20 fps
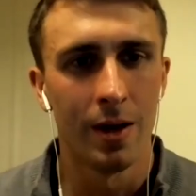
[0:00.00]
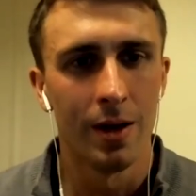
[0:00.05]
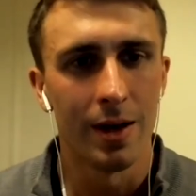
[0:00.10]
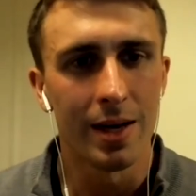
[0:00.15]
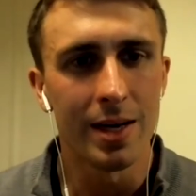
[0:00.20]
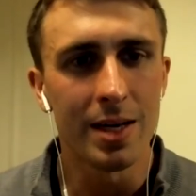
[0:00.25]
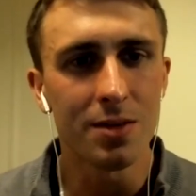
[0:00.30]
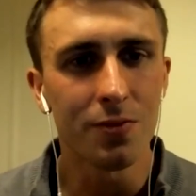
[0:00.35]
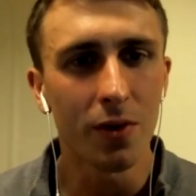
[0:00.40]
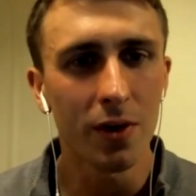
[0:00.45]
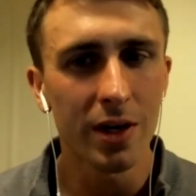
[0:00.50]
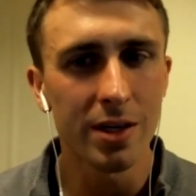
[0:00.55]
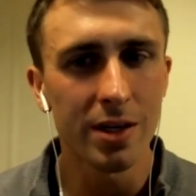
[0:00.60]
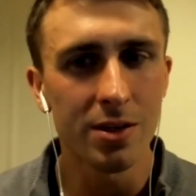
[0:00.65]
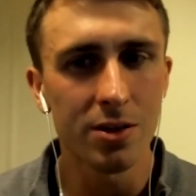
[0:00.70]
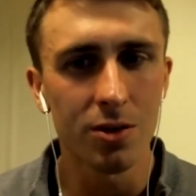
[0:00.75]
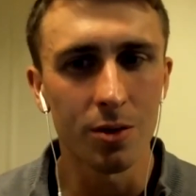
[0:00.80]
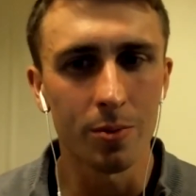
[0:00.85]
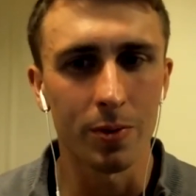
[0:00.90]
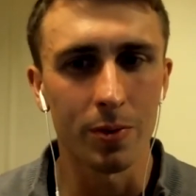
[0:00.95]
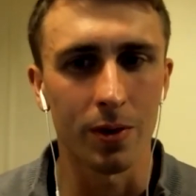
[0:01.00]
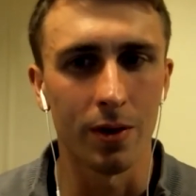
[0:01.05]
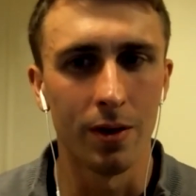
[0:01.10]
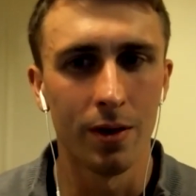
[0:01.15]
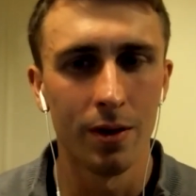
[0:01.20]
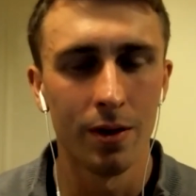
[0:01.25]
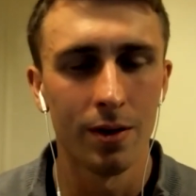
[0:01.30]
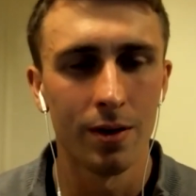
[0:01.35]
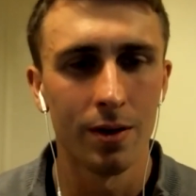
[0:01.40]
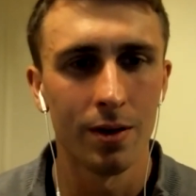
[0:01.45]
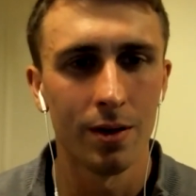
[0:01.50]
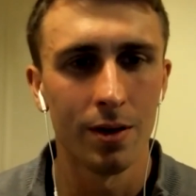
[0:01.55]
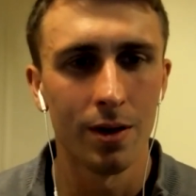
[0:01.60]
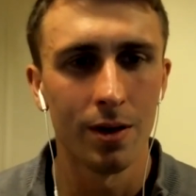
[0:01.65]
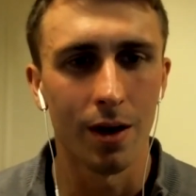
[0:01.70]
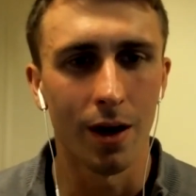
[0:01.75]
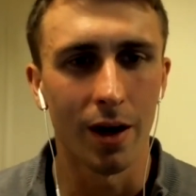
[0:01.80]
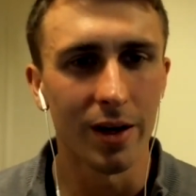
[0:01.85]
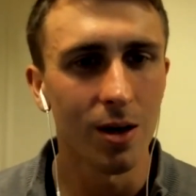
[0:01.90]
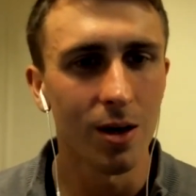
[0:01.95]
He's very stubborn.
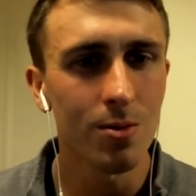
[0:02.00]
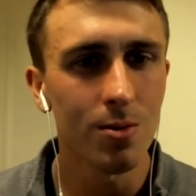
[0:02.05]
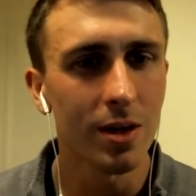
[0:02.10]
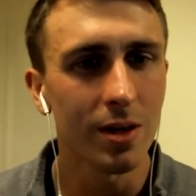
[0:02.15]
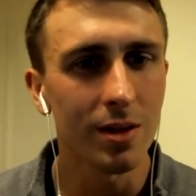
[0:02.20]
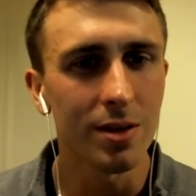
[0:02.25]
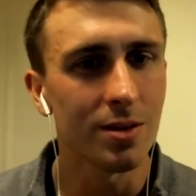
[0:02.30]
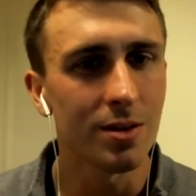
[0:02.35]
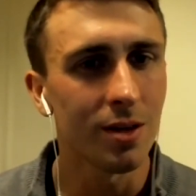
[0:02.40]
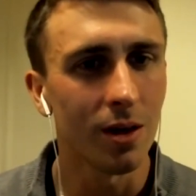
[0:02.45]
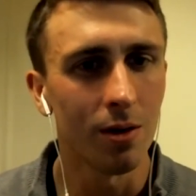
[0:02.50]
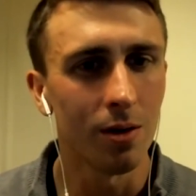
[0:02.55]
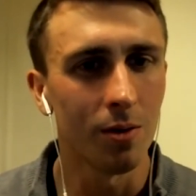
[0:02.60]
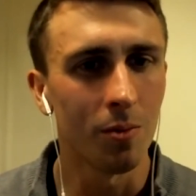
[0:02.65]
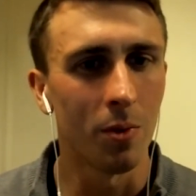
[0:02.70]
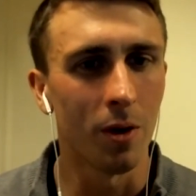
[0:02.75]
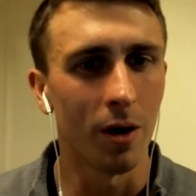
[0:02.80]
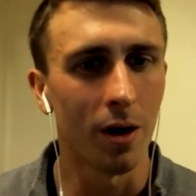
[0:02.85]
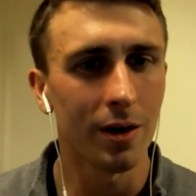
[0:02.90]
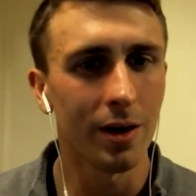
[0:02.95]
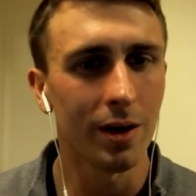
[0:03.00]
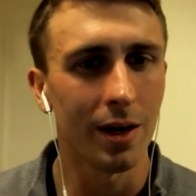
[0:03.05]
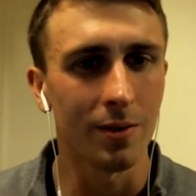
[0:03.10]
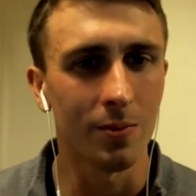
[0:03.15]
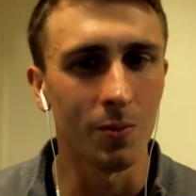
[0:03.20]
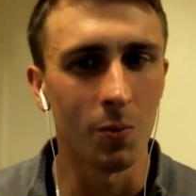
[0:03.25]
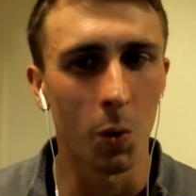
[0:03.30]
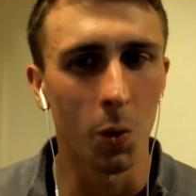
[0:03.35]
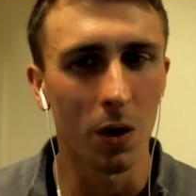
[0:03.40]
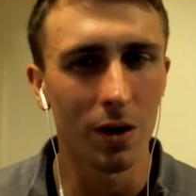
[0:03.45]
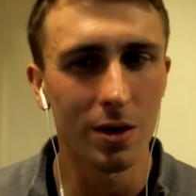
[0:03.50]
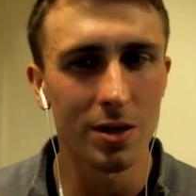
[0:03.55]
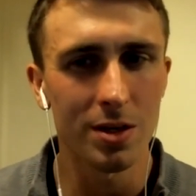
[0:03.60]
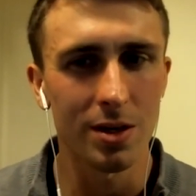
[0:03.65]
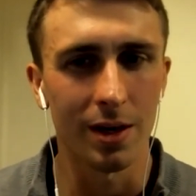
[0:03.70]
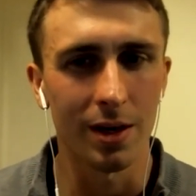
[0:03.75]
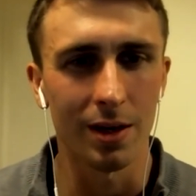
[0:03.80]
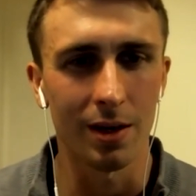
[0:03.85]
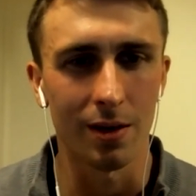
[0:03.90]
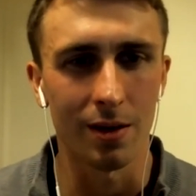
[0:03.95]
I don't think the zonal marking works in
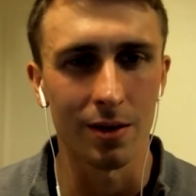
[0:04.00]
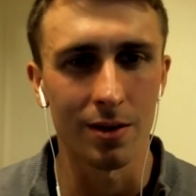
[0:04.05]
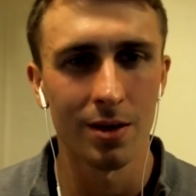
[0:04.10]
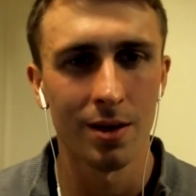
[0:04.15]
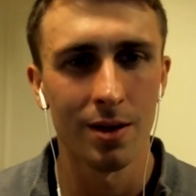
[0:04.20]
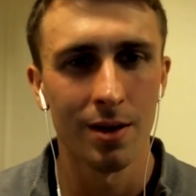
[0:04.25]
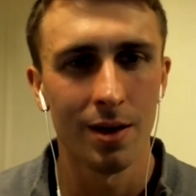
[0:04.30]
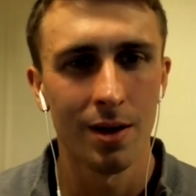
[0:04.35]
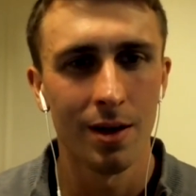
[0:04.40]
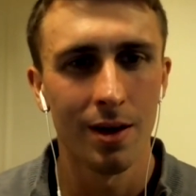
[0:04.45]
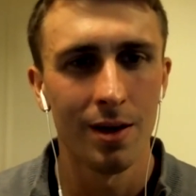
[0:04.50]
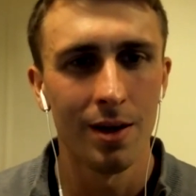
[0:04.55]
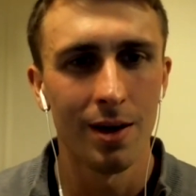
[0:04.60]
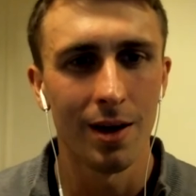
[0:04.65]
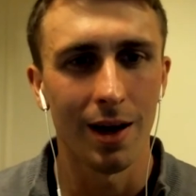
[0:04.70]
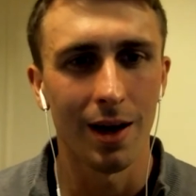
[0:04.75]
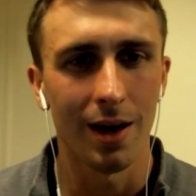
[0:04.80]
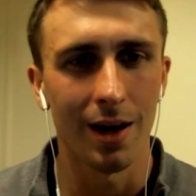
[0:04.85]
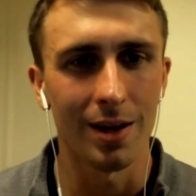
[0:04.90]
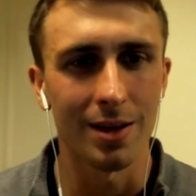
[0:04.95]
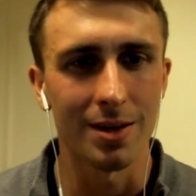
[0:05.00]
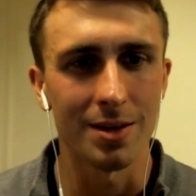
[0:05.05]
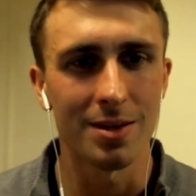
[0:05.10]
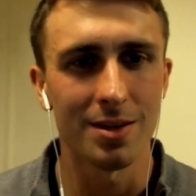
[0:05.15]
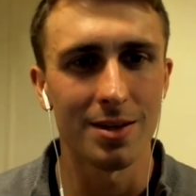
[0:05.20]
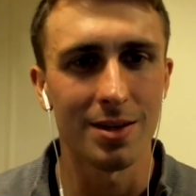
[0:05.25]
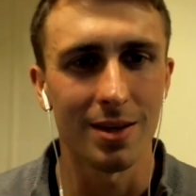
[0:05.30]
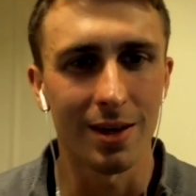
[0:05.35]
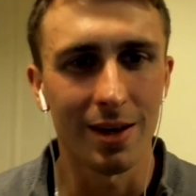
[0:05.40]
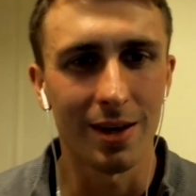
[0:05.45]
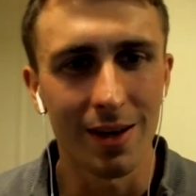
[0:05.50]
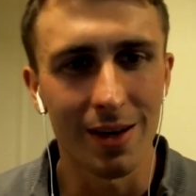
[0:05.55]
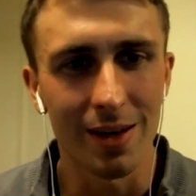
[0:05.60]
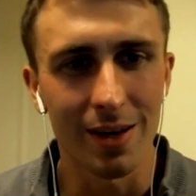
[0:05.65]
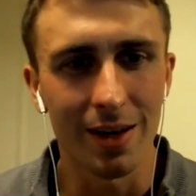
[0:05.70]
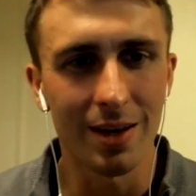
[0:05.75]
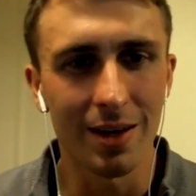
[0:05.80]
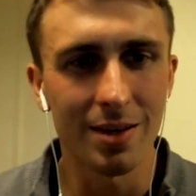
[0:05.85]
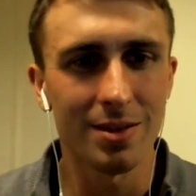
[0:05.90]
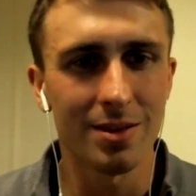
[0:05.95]
England, and
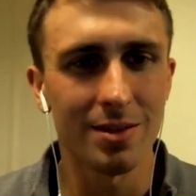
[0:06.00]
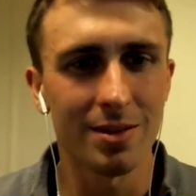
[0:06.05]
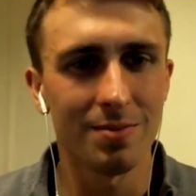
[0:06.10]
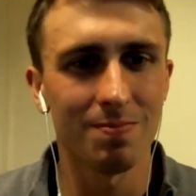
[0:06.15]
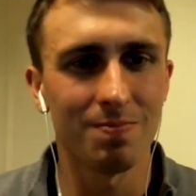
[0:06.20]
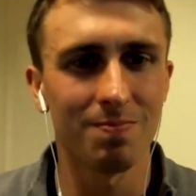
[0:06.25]
he's